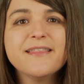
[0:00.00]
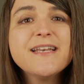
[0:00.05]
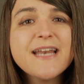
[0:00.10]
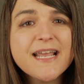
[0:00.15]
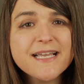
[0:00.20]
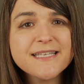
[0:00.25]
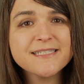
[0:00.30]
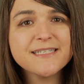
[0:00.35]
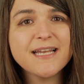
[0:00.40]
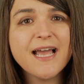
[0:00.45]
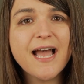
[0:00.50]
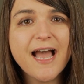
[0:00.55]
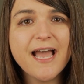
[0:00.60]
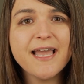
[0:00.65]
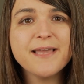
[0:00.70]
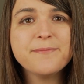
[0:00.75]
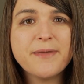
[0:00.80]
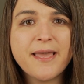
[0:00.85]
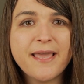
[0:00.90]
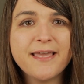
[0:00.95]
The next
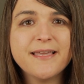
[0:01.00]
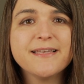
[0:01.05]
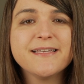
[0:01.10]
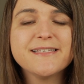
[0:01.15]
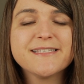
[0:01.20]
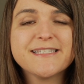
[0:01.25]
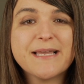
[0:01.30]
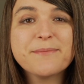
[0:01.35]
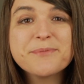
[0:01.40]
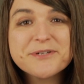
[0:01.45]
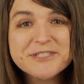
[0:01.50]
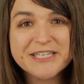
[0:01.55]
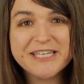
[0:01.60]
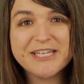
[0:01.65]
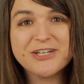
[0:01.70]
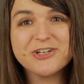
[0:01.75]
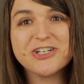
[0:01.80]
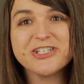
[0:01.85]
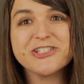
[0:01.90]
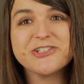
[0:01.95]
high-paying
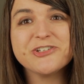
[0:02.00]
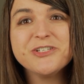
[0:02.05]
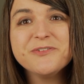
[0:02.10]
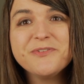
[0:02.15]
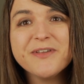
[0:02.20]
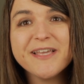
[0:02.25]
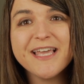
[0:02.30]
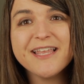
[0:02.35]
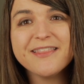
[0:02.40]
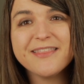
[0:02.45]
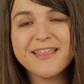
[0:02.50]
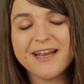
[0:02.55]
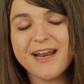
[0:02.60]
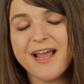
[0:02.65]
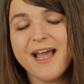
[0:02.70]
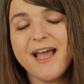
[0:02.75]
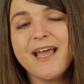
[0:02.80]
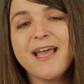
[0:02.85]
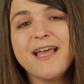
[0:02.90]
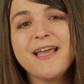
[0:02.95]
cybersecurity certificate
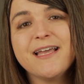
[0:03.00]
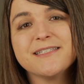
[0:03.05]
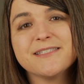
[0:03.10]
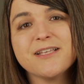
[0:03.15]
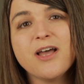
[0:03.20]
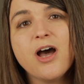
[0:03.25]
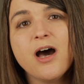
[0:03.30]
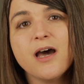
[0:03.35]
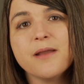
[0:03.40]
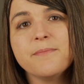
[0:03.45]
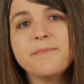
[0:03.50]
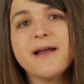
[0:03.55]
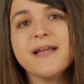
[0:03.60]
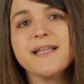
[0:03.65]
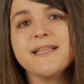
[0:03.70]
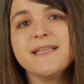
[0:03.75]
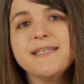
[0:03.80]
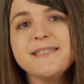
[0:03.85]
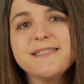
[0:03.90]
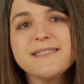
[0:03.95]
that I, is on
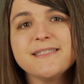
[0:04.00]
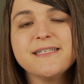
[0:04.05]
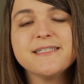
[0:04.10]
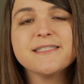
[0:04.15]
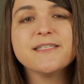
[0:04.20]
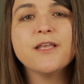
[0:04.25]
my list is